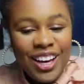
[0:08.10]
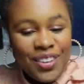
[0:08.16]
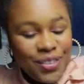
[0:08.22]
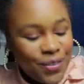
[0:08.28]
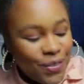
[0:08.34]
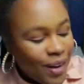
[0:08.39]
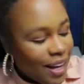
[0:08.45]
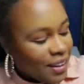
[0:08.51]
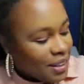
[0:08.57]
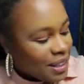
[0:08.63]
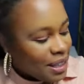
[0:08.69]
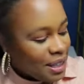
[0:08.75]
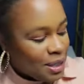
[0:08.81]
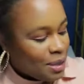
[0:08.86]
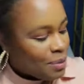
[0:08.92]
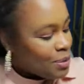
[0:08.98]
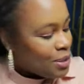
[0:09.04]

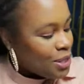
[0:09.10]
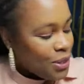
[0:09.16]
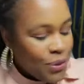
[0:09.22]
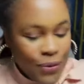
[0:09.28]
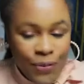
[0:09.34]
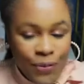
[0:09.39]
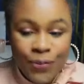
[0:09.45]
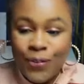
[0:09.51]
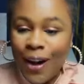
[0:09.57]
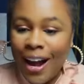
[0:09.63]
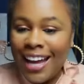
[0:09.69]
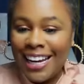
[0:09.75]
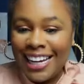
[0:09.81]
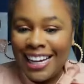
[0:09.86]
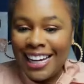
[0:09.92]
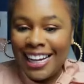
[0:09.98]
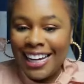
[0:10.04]
Welcome to
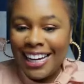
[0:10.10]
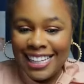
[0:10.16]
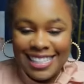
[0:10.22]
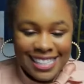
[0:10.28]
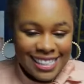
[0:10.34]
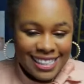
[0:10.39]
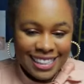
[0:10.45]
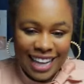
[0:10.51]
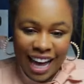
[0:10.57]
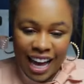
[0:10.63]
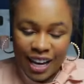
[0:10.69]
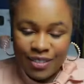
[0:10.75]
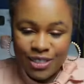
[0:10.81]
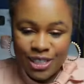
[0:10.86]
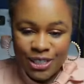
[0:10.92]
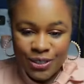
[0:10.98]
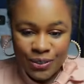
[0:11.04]
Friday night's
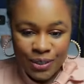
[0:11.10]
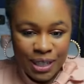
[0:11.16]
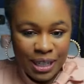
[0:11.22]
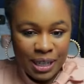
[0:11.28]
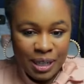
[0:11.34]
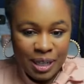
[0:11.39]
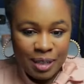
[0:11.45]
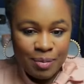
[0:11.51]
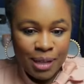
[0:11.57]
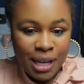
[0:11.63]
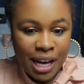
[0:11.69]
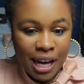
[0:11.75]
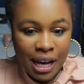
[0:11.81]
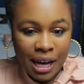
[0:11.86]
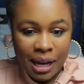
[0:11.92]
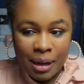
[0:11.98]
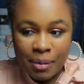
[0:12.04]
live stream.
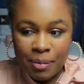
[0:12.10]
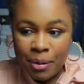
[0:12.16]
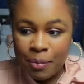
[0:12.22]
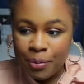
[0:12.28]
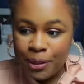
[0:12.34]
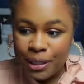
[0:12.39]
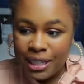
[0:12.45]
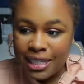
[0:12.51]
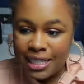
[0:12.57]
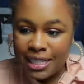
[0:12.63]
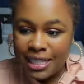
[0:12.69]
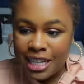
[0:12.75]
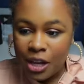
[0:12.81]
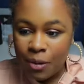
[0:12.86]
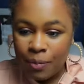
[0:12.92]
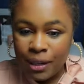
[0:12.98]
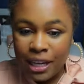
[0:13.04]
Um, please
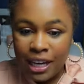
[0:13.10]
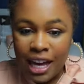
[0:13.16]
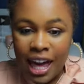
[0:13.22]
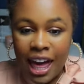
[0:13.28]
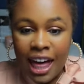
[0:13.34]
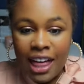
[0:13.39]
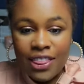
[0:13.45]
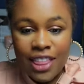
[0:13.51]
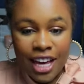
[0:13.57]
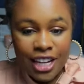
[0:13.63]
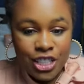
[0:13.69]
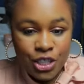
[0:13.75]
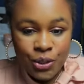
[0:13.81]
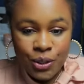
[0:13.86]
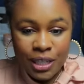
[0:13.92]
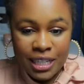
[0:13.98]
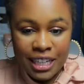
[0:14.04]
tell me
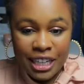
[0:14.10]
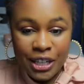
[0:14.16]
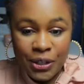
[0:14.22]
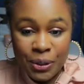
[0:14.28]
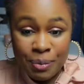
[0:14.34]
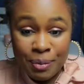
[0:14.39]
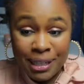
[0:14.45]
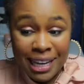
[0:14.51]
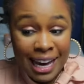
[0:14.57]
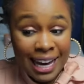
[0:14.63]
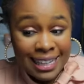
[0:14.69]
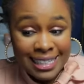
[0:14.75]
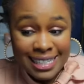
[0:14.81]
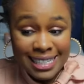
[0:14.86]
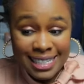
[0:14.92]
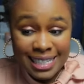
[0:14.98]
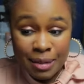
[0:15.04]
that you can hear me
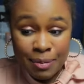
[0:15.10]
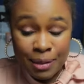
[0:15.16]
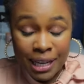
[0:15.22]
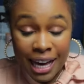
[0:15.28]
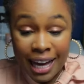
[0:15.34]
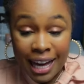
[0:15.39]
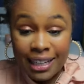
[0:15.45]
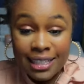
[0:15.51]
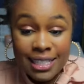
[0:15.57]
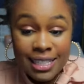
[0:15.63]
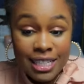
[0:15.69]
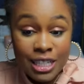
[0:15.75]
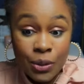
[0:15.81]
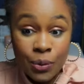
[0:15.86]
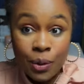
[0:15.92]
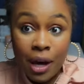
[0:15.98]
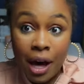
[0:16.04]
and see me. I can
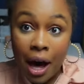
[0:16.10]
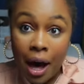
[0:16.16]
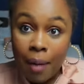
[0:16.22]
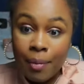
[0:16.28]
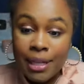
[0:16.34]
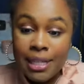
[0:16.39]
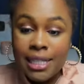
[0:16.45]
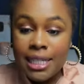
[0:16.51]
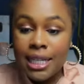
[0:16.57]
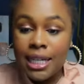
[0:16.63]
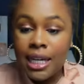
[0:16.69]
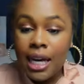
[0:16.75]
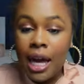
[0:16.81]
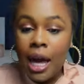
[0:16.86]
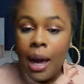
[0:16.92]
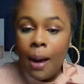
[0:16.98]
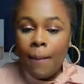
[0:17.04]
see you
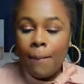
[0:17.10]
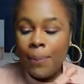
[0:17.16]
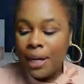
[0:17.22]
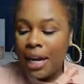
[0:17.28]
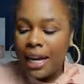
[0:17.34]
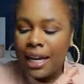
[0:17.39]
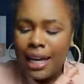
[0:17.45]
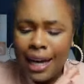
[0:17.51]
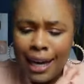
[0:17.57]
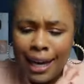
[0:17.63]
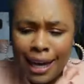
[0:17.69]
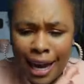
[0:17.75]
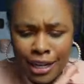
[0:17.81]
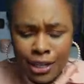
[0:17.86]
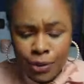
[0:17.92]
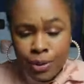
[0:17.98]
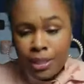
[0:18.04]
commenting, but I can't,
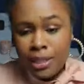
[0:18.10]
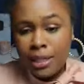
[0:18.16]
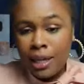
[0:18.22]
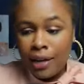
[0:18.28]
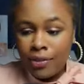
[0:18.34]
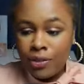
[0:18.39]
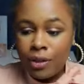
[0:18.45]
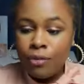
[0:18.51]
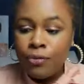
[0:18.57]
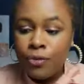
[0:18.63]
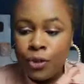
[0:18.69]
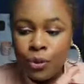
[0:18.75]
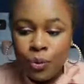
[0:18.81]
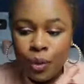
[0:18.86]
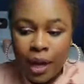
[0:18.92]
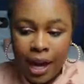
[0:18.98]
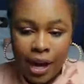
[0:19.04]
I don't see like the
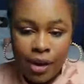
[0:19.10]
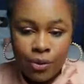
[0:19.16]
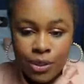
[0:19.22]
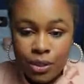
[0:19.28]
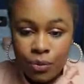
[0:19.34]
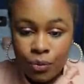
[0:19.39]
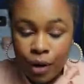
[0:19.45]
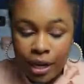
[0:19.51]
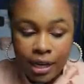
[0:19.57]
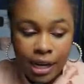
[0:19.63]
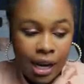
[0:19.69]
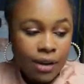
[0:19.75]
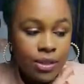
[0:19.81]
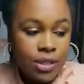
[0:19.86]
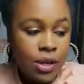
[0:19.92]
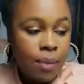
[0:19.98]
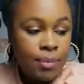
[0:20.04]
view count right
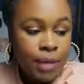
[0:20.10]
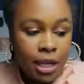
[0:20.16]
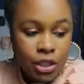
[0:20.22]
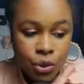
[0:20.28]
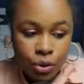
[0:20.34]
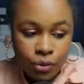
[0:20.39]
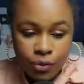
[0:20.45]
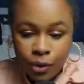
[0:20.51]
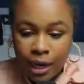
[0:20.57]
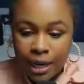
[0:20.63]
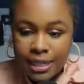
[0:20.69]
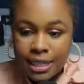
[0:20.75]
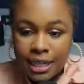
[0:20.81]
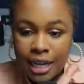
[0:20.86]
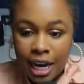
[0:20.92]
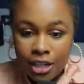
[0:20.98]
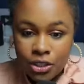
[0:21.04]
now. So I'm not sure if you guys
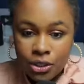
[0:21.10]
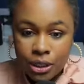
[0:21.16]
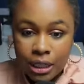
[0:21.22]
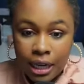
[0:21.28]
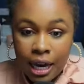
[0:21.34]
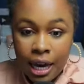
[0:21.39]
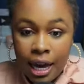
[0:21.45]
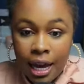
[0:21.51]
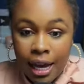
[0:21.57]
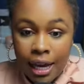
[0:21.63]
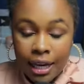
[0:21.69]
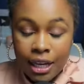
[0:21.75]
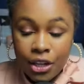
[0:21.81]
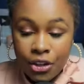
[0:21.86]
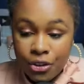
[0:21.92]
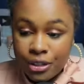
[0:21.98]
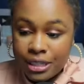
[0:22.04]
can actually
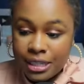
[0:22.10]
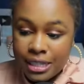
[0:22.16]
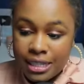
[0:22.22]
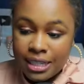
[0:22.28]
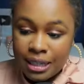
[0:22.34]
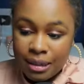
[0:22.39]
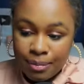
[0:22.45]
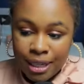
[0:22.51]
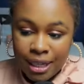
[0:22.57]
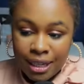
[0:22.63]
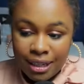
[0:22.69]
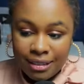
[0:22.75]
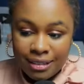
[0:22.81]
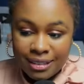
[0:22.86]
hear and see me.